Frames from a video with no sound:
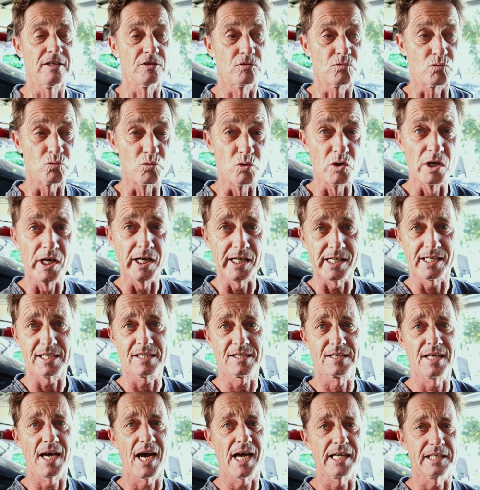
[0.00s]
it's really
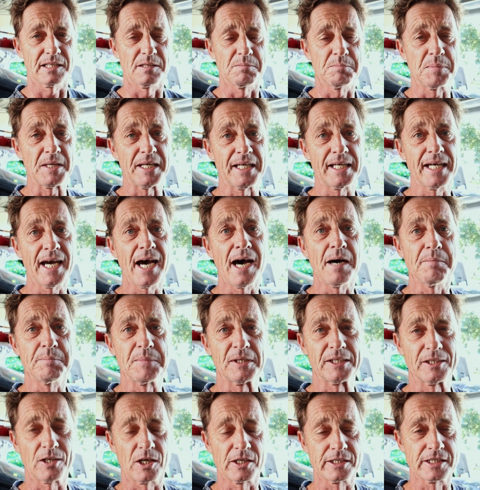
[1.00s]
starting to pick up
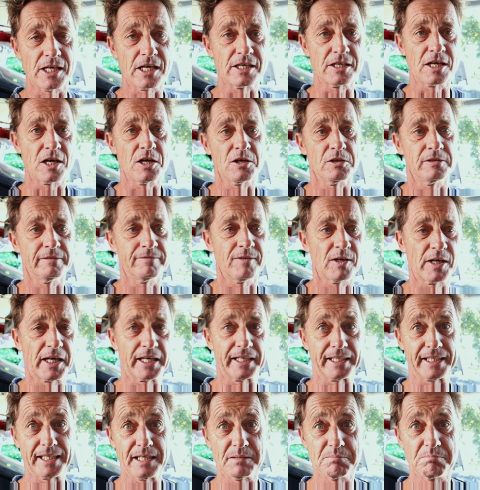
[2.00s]
and I don't know if I'm going
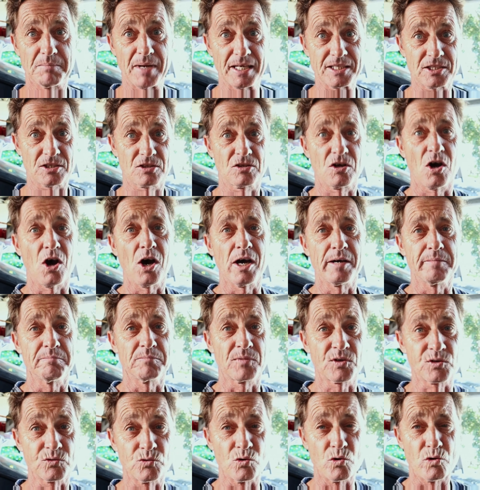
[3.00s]
to get much time
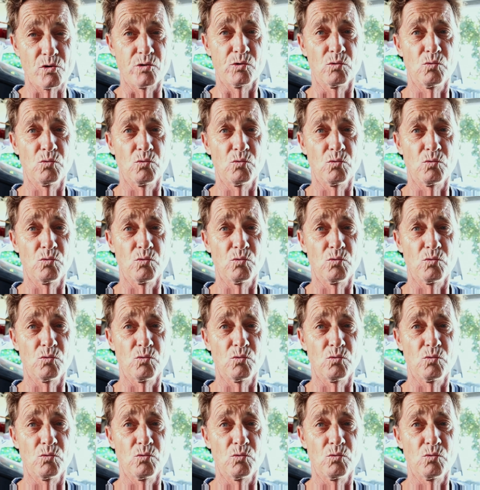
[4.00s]
through the